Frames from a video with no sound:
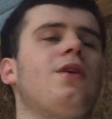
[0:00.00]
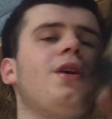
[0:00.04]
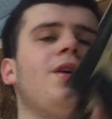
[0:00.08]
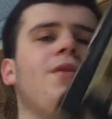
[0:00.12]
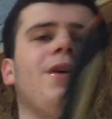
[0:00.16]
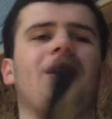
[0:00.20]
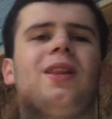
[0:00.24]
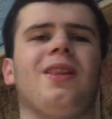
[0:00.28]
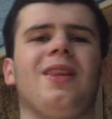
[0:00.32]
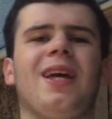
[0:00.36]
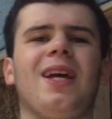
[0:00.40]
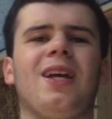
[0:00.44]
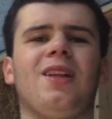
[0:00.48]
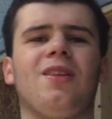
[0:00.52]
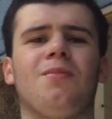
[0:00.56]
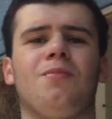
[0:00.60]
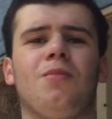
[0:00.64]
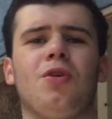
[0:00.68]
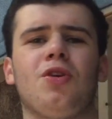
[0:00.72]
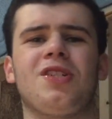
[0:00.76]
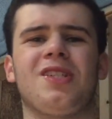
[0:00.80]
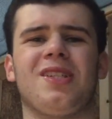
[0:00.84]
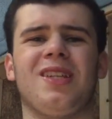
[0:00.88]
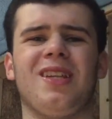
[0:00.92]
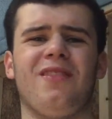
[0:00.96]
anyway, like
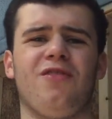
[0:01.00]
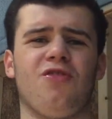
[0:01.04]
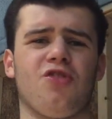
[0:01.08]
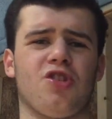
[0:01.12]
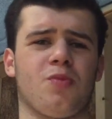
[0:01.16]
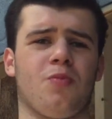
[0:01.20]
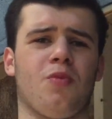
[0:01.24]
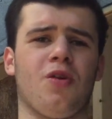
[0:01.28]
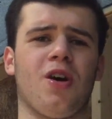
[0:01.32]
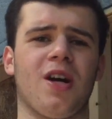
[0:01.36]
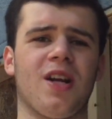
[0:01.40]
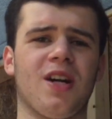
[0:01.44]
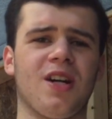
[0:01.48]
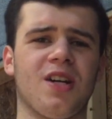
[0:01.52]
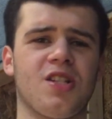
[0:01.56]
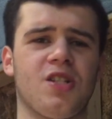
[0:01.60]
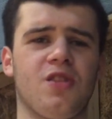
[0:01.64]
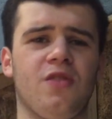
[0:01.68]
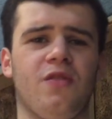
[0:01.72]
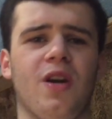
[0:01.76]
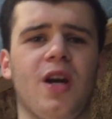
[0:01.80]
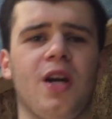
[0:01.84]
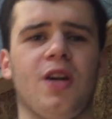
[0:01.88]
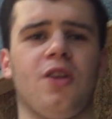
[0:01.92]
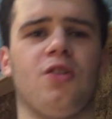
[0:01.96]
most Elite Force products,
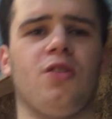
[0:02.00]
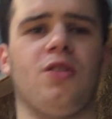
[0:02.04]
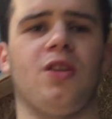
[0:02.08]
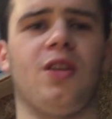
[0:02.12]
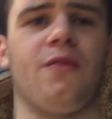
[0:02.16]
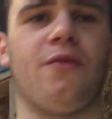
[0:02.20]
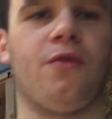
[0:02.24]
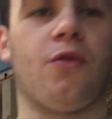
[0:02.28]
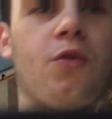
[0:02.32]
you've got your Elite